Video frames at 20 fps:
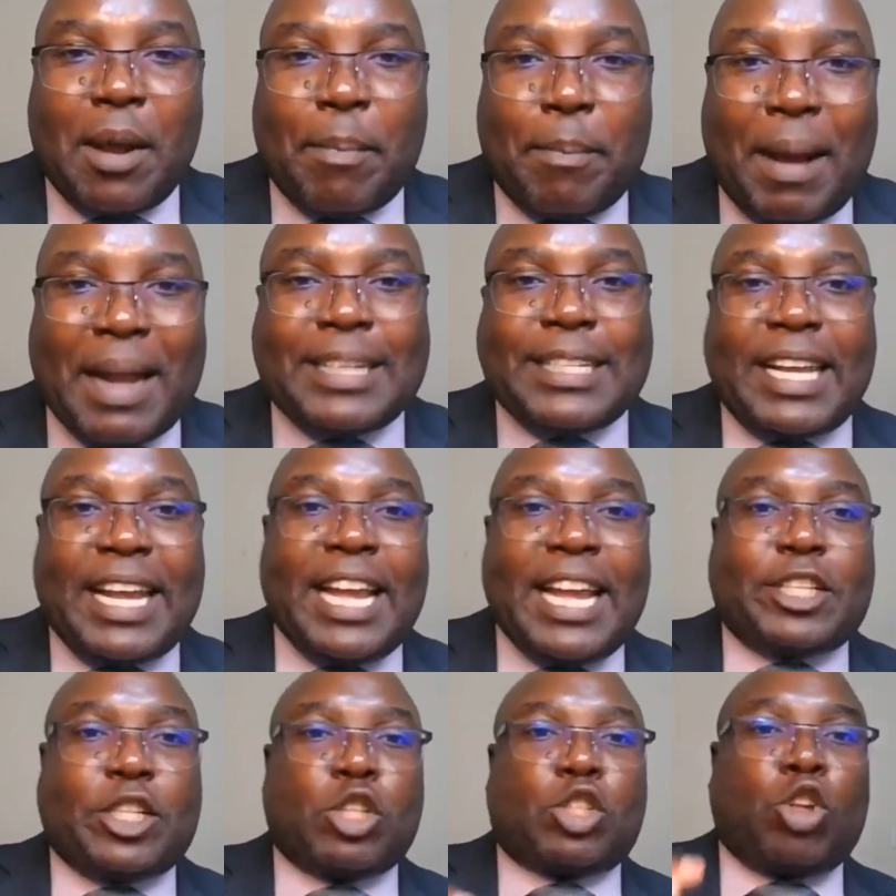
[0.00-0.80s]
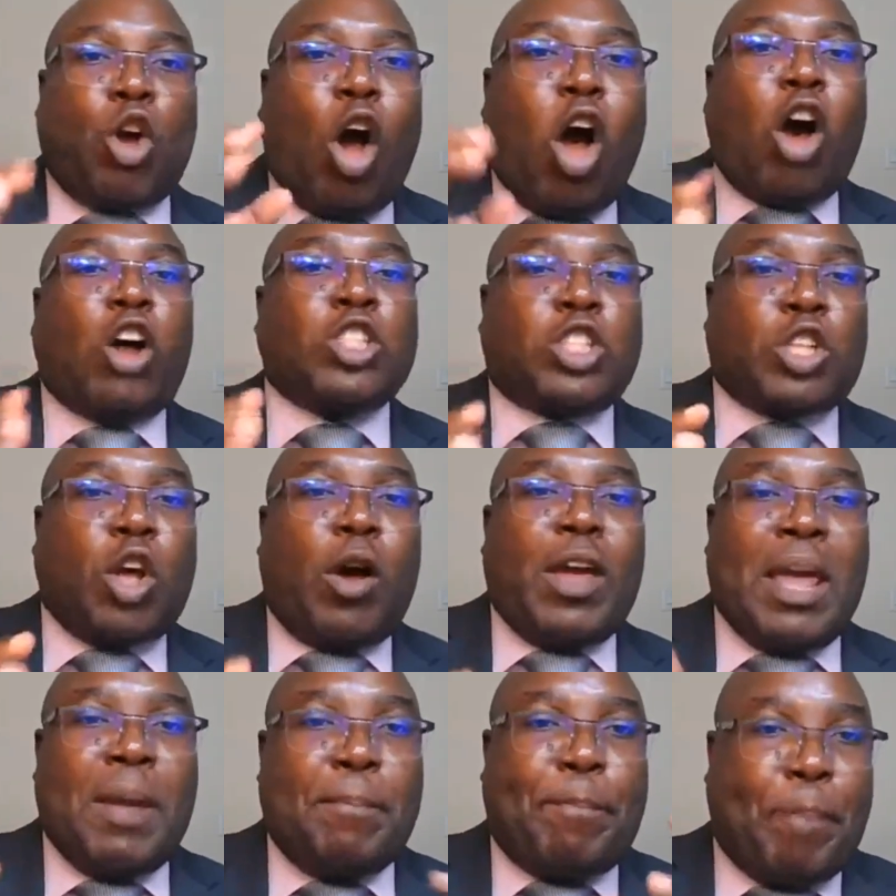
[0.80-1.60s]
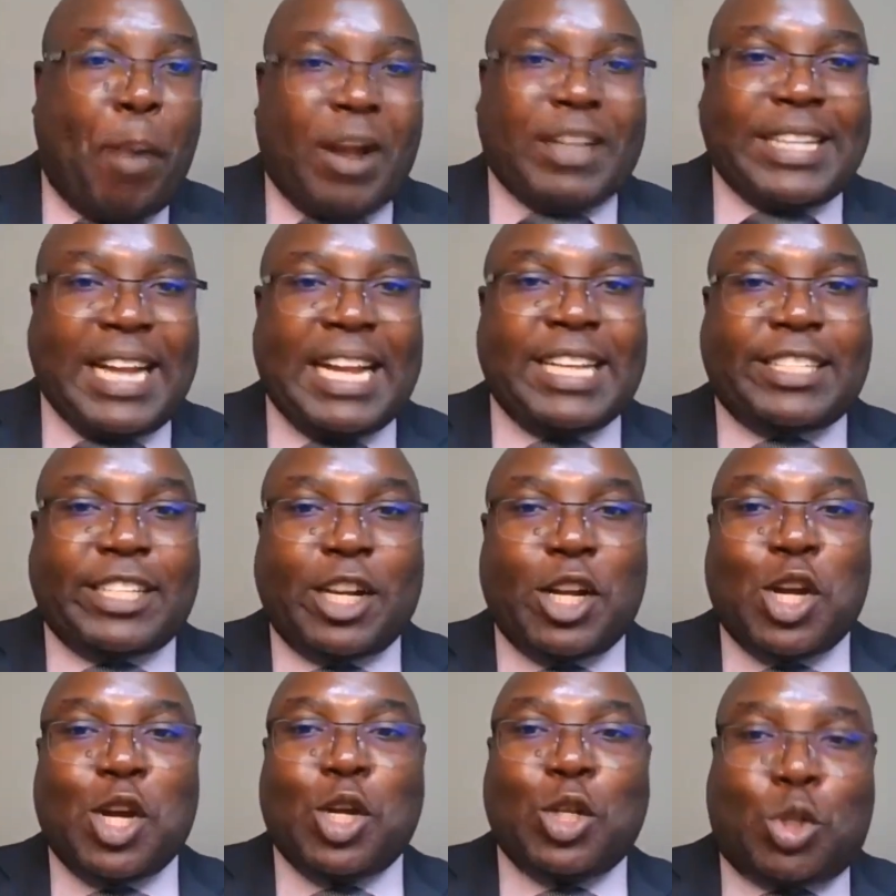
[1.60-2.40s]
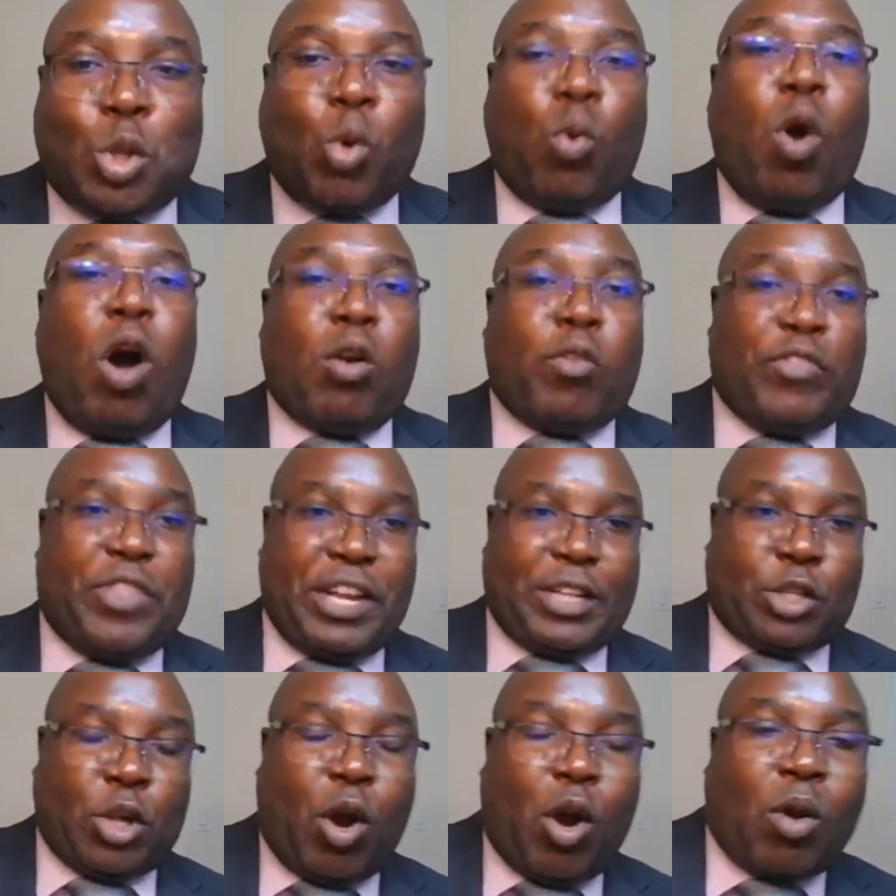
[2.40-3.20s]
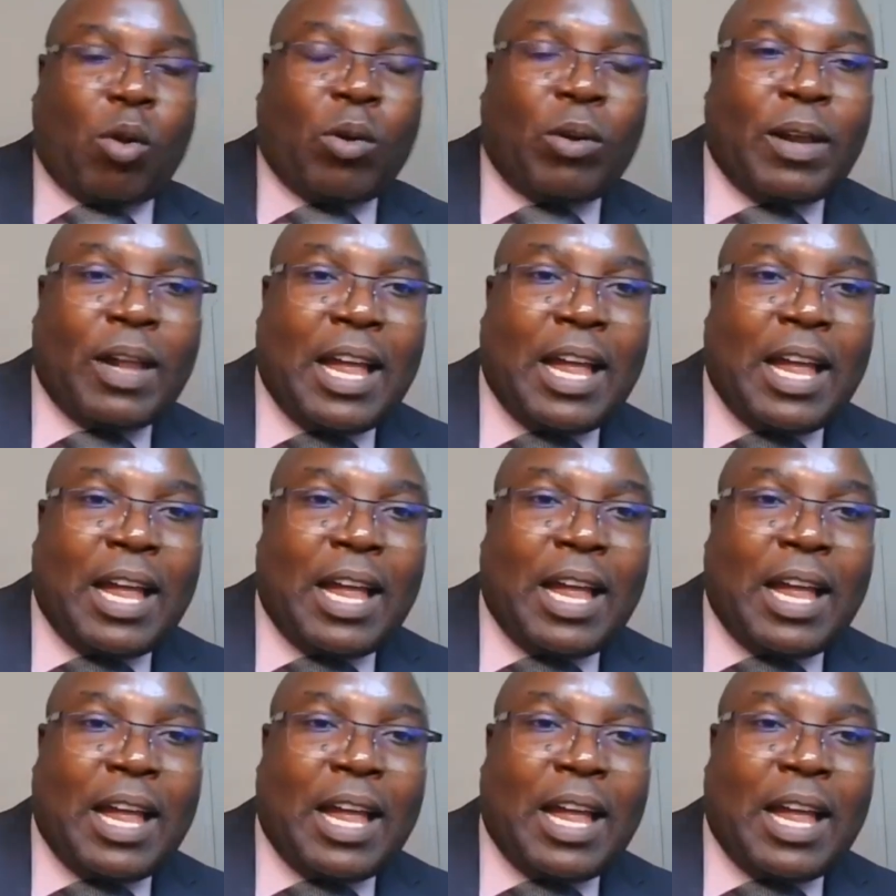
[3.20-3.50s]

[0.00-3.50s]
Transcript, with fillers: but it is also important to walk the talk.